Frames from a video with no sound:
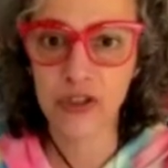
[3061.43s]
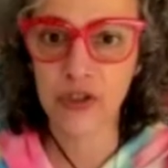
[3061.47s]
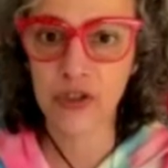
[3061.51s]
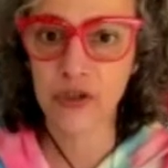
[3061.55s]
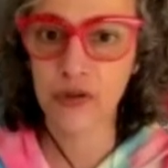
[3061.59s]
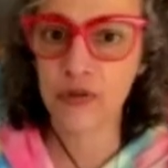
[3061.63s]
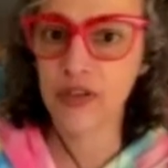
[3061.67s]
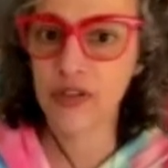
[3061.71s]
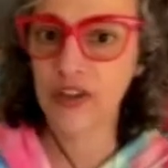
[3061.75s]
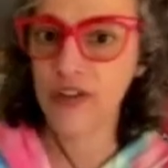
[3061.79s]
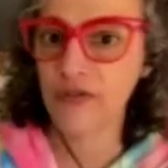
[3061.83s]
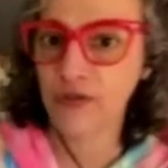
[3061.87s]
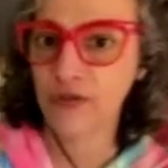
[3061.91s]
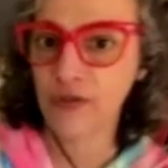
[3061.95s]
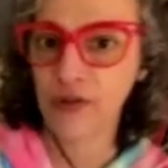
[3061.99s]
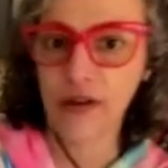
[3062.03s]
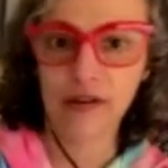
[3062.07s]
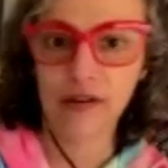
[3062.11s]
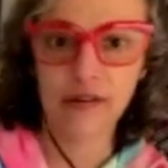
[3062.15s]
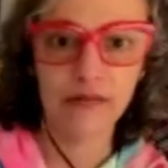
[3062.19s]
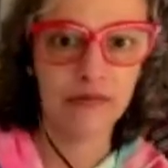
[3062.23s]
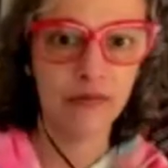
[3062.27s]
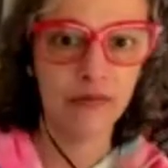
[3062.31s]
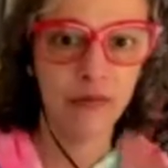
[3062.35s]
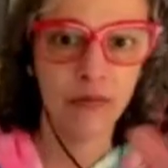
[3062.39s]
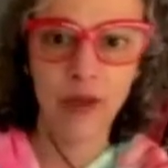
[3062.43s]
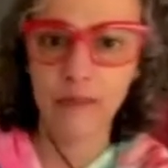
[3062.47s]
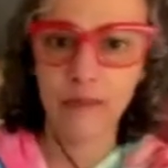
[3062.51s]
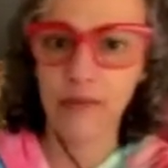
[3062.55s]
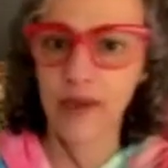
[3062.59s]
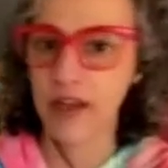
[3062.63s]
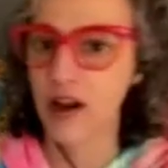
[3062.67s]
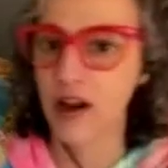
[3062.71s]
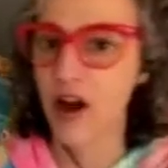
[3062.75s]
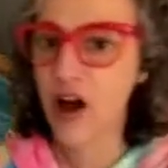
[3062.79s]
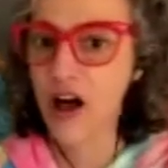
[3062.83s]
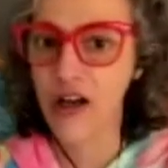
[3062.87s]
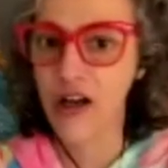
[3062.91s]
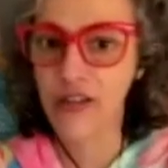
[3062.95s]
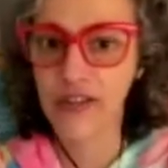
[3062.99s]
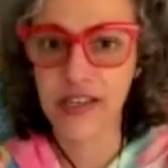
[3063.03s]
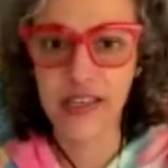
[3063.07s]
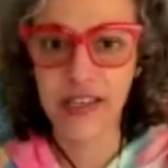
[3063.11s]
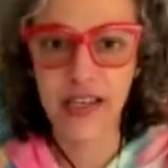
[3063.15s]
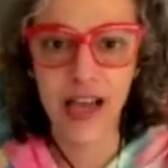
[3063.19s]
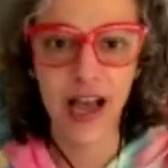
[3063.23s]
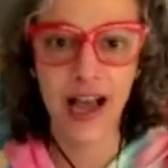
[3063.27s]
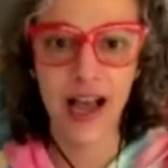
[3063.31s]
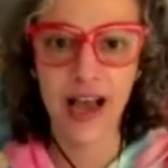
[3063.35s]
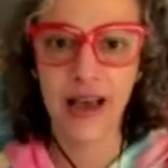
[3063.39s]
to different women all the
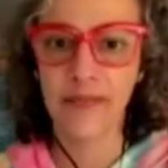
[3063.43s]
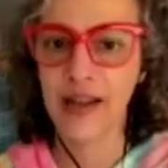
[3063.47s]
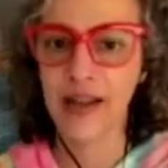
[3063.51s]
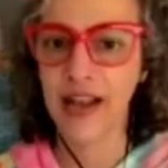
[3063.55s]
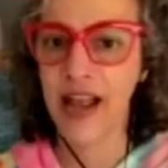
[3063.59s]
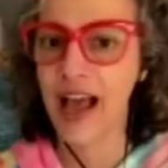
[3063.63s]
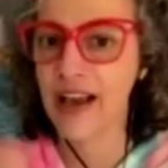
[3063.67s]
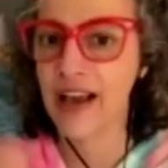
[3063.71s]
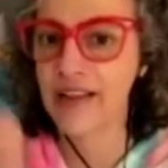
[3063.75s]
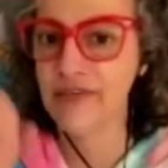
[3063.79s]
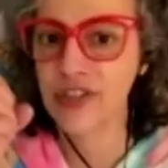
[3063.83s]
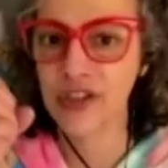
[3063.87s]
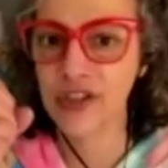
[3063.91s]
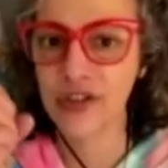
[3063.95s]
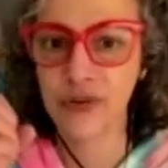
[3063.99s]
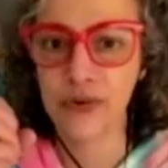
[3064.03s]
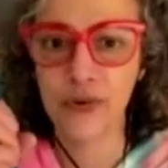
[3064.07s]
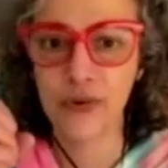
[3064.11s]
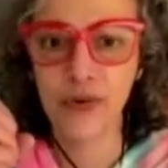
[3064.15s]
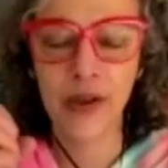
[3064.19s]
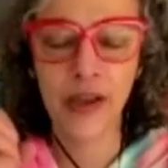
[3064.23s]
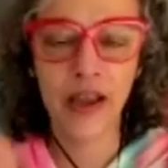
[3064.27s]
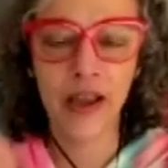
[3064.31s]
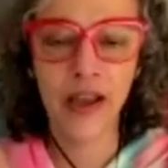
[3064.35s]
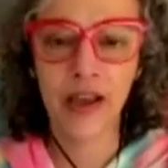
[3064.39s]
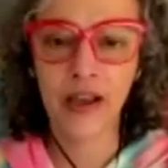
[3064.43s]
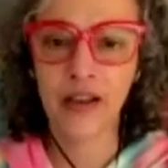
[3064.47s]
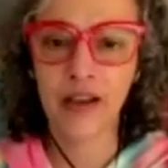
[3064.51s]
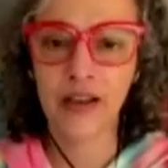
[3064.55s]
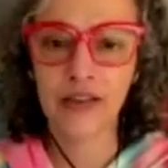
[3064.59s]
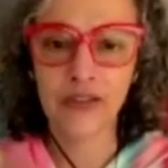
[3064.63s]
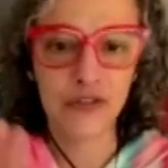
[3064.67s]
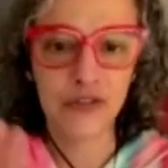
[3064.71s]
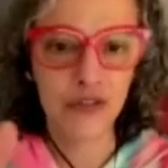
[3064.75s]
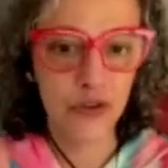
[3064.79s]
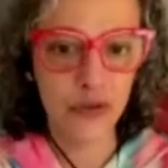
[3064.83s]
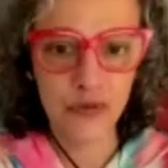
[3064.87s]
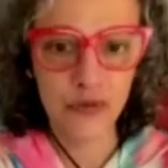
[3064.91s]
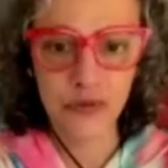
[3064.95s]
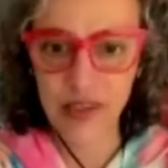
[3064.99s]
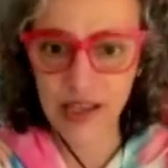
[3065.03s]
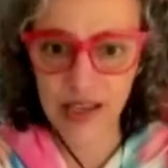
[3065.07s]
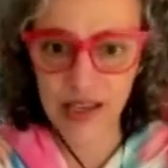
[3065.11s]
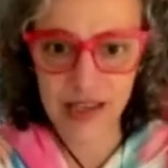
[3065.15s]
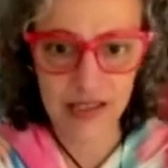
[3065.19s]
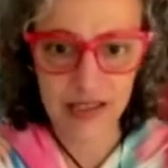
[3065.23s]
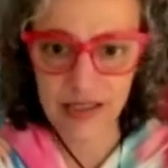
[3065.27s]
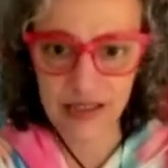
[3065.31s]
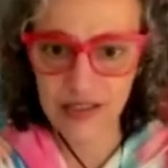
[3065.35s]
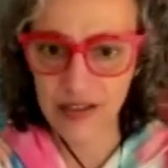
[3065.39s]
time and have to do
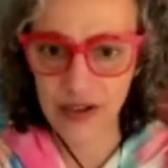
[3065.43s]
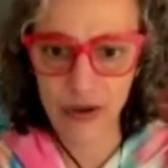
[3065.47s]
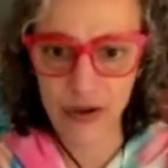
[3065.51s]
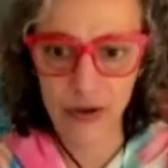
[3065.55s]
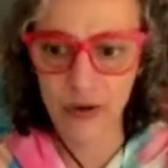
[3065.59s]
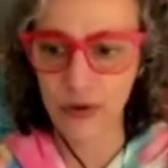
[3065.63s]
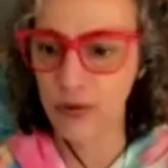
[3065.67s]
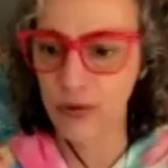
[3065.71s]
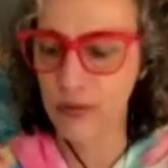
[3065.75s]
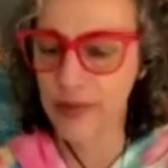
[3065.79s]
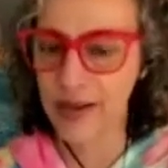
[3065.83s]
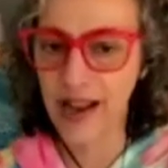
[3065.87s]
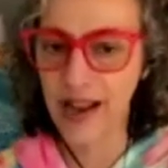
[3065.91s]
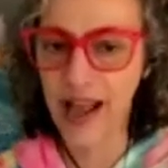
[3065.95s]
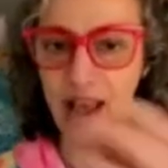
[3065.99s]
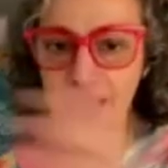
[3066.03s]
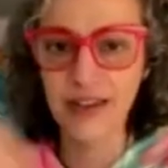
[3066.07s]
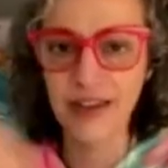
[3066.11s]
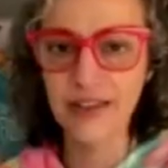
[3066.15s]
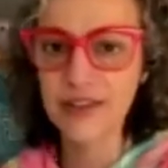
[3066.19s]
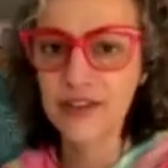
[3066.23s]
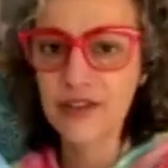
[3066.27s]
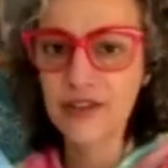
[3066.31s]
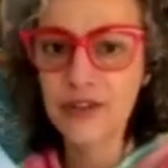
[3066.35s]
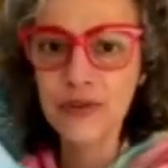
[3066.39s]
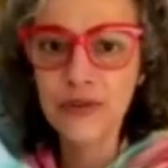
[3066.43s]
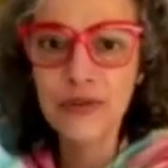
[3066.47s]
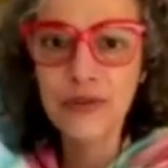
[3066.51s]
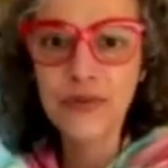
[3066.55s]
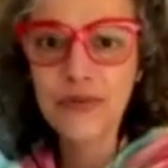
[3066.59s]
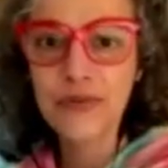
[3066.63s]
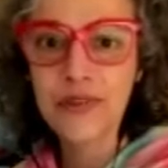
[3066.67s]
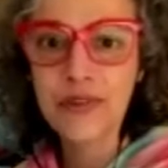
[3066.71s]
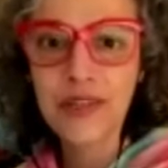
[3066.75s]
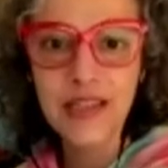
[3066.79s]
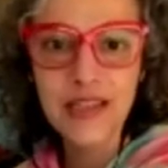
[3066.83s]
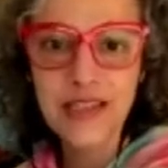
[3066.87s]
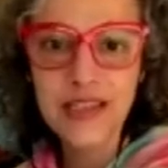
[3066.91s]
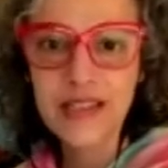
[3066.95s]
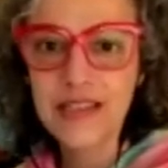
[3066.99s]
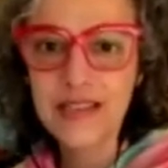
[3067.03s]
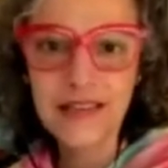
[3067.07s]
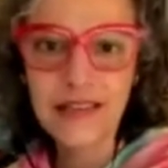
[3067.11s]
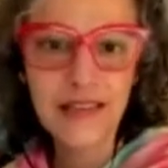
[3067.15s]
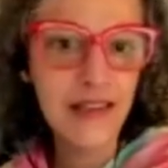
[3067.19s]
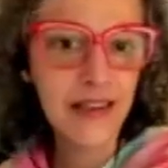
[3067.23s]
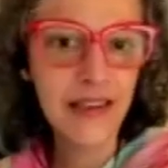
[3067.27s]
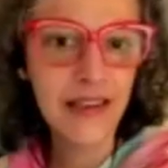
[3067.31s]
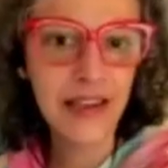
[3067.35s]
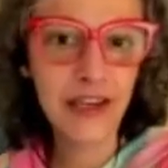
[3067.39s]
this Zoom and how to do this,
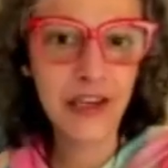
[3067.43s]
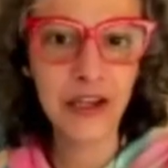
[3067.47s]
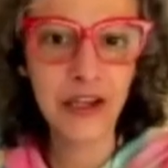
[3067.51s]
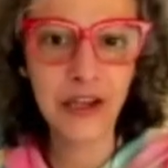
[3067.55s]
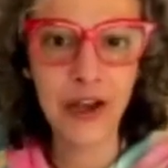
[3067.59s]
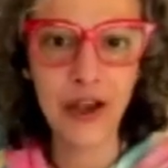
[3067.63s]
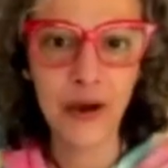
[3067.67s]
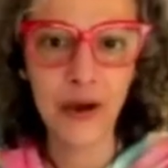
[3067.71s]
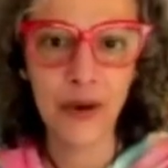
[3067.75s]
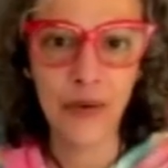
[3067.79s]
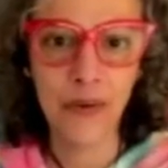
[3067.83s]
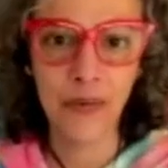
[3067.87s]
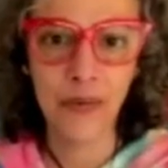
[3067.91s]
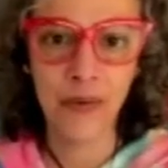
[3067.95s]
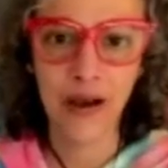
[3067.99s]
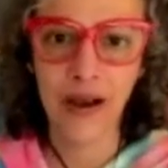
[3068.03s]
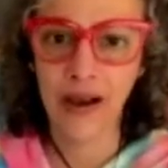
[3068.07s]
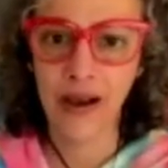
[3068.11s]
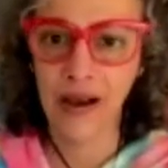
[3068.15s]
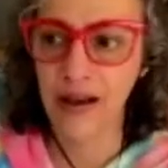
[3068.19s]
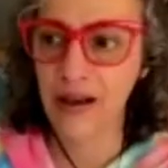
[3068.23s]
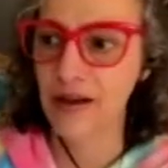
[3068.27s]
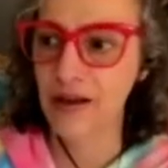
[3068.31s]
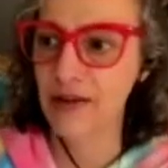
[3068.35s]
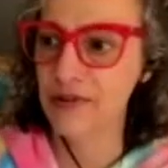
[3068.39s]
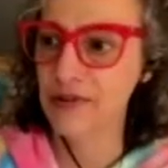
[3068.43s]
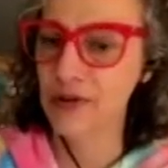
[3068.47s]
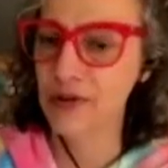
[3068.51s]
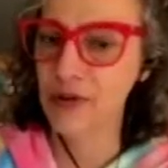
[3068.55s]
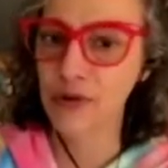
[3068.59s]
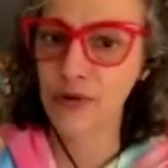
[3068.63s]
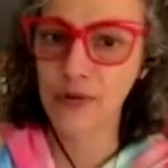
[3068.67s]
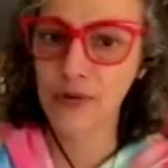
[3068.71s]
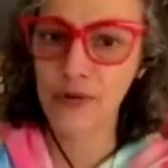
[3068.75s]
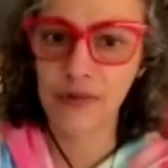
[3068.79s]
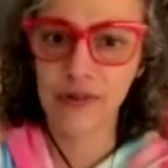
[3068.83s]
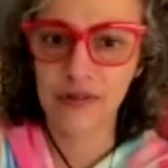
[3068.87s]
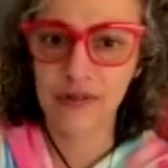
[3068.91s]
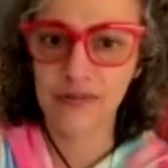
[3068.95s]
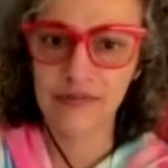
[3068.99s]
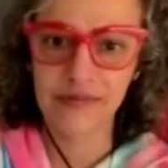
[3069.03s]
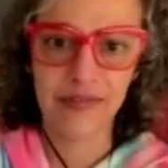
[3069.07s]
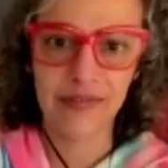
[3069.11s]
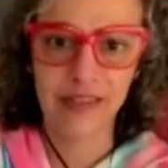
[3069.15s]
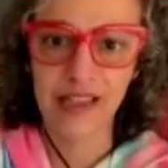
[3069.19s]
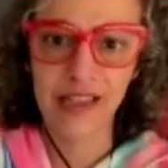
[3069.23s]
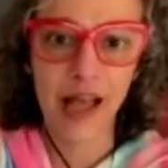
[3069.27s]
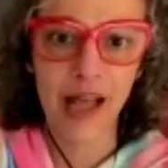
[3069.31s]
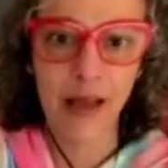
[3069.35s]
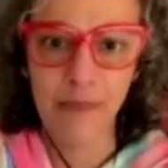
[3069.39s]
you know, uh, new
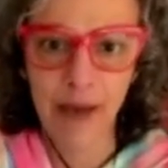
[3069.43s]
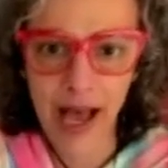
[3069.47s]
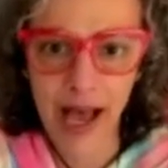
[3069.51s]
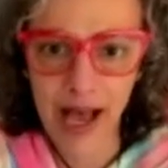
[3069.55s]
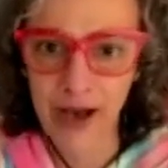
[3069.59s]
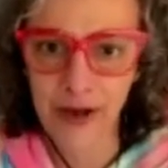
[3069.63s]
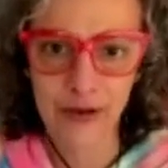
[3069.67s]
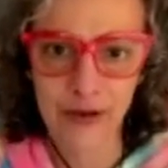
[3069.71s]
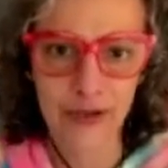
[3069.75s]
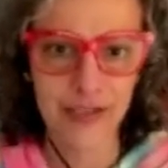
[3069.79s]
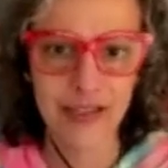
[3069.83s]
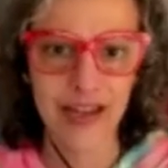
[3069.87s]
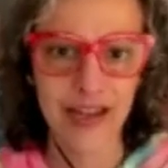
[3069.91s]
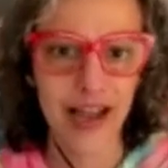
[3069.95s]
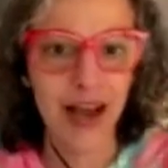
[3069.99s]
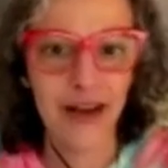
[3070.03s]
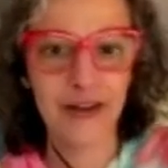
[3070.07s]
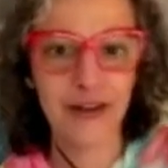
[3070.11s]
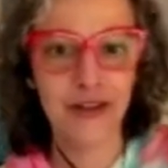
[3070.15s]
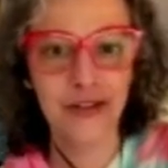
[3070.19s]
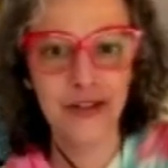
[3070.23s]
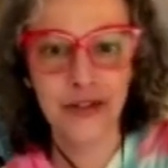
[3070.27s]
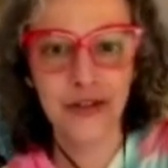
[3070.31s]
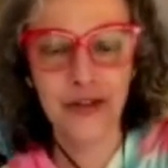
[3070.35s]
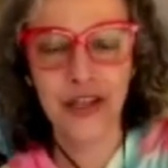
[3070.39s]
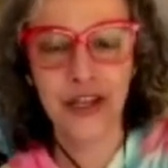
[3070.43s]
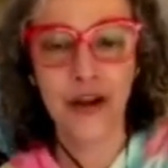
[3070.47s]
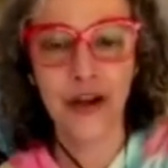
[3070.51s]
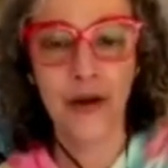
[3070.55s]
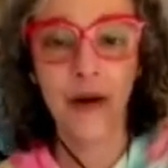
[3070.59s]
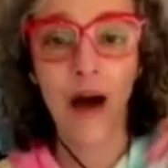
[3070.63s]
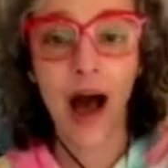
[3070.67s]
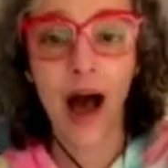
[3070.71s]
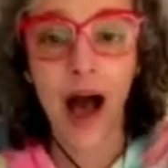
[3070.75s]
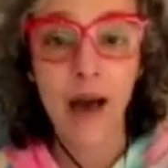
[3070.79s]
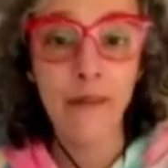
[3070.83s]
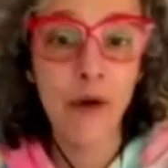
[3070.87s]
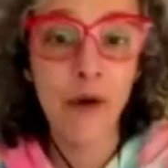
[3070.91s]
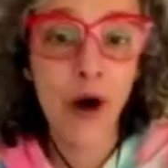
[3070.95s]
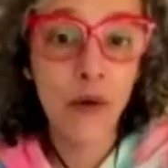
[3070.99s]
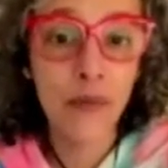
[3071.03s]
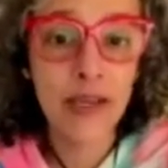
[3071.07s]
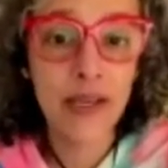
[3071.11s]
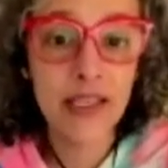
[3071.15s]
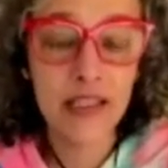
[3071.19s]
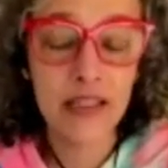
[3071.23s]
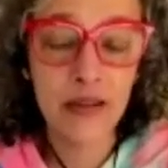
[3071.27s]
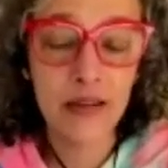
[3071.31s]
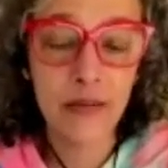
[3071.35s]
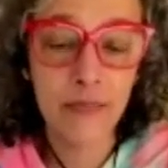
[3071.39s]
clubhouse and how to do, you know, I'm
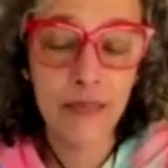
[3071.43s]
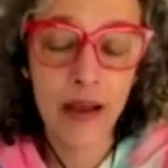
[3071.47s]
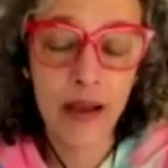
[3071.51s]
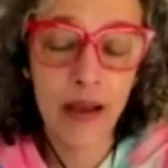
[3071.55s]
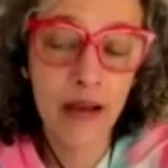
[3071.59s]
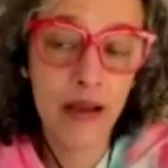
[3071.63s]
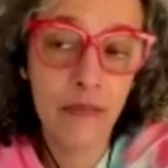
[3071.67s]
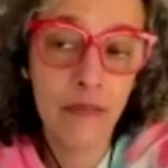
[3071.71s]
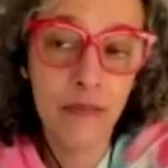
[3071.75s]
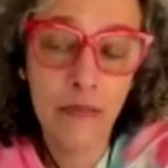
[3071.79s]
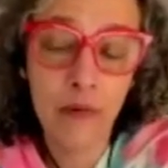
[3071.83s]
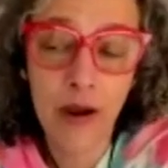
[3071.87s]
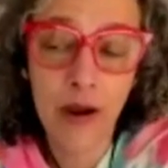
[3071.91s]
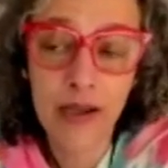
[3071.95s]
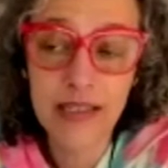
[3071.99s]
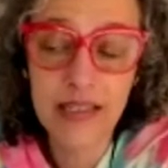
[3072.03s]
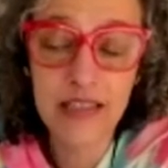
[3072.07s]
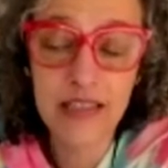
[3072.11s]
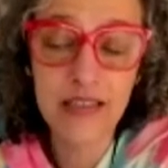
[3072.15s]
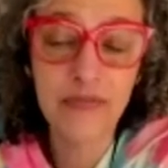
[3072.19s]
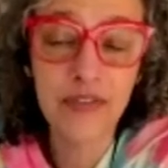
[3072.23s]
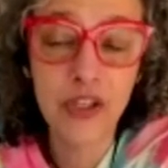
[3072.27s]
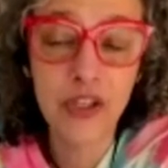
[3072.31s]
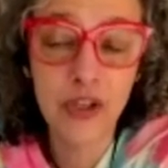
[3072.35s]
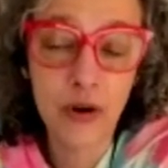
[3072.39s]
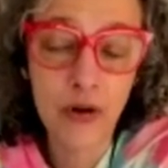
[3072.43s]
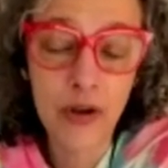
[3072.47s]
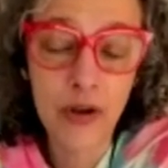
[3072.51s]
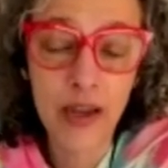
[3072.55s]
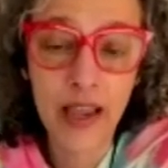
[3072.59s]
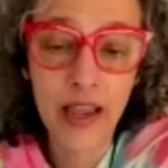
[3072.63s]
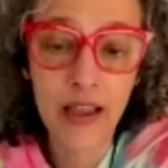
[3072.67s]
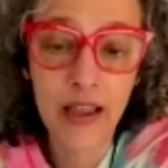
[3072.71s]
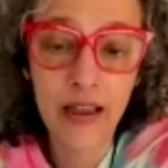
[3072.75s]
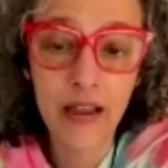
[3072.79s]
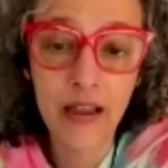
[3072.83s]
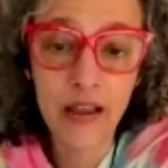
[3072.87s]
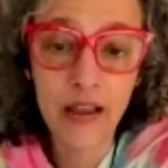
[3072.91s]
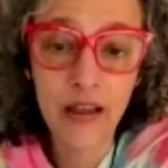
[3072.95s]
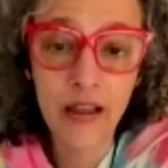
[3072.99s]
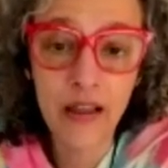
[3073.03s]
always in the uh, process of learning